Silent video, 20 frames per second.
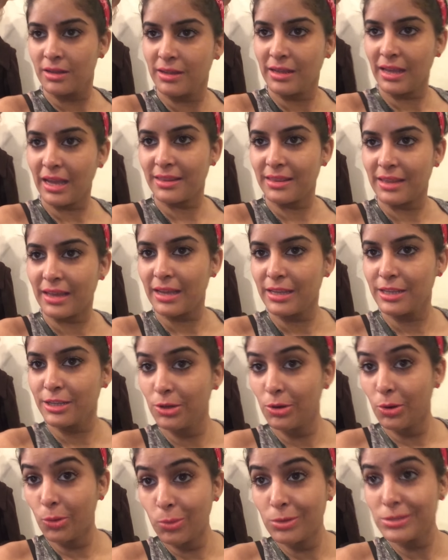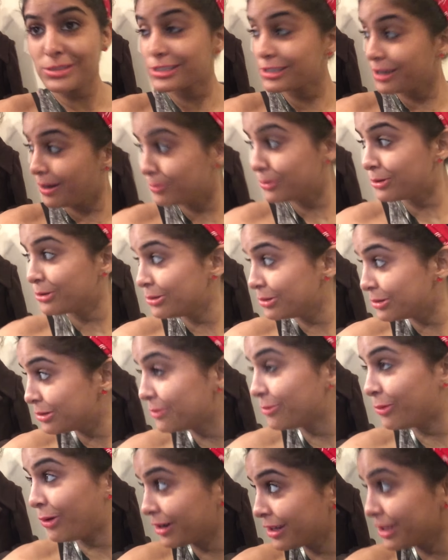Yeah, there. Yo, what's up,
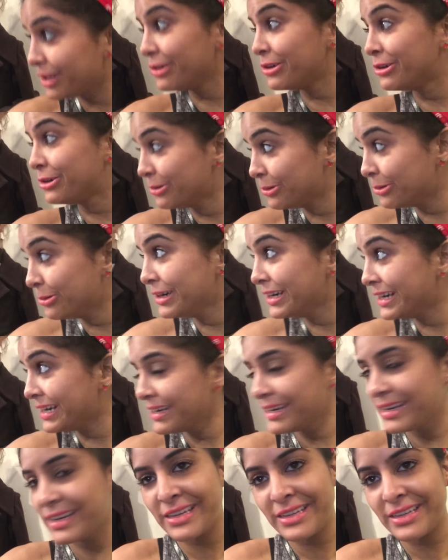dude? What are you doing?